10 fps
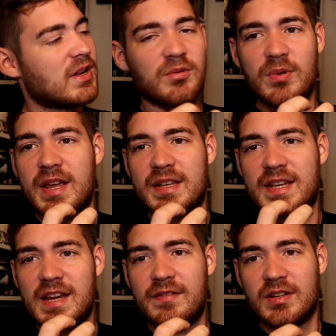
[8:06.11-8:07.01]
weird
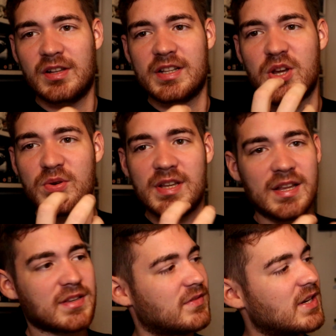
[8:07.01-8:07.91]
teeth. It's got 2
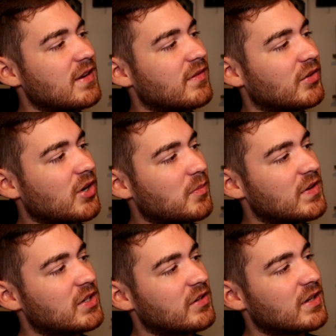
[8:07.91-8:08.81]
sets of teeth on top
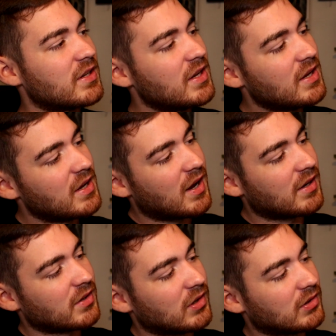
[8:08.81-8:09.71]
of each other,
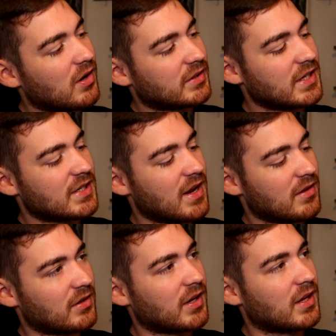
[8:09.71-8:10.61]
and it's got a lot of
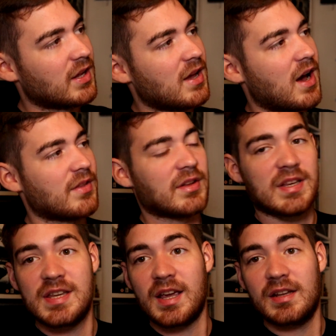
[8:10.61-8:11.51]
detail on it. And then
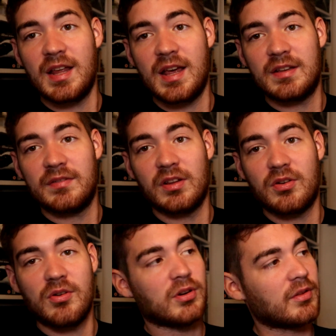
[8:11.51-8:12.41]
the second head in the
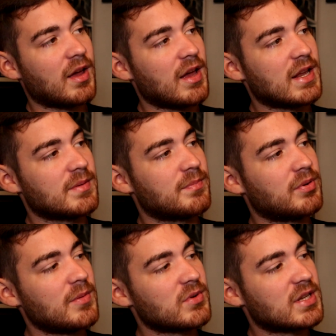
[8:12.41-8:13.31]
corner there is
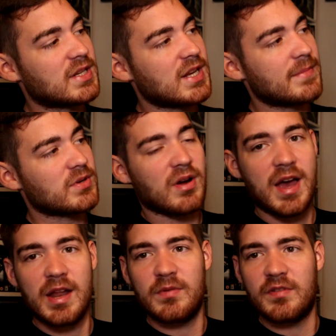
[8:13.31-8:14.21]
pretty much the same sort of
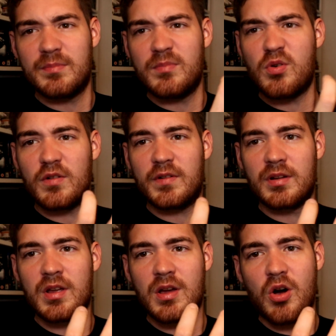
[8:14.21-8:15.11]
head with more of
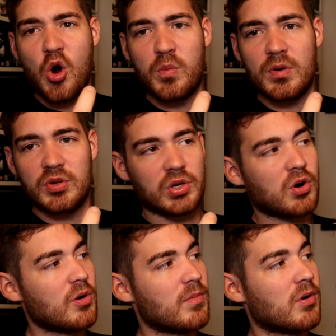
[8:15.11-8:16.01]
an open
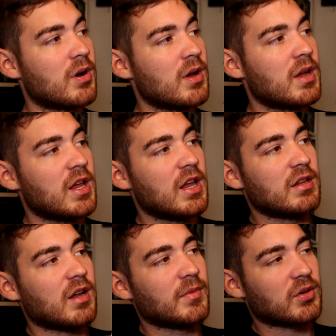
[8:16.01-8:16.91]
jaw, but
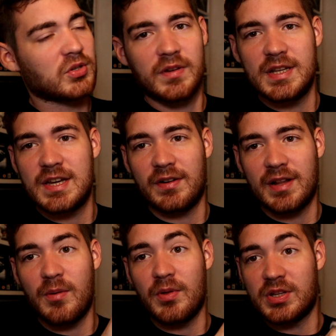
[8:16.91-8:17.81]
I'm not sure you can see right
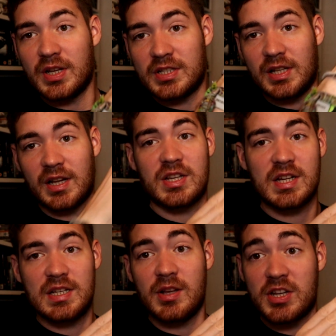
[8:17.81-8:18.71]
now, but there's actually like
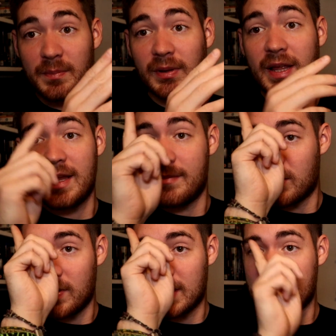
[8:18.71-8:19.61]
a split in
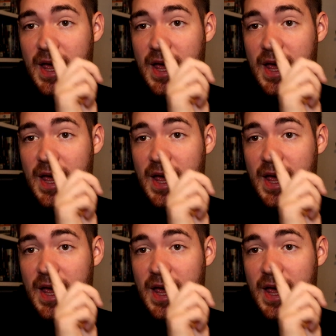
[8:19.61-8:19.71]
between his